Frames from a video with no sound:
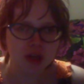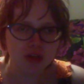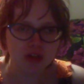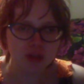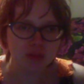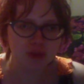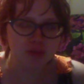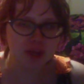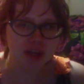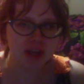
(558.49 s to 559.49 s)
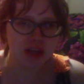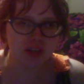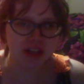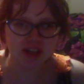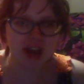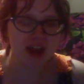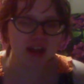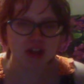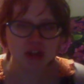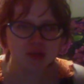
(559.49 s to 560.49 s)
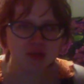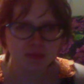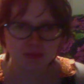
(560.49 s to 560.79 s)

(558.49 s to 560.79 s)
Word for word: then Miss Piggy, then Candace.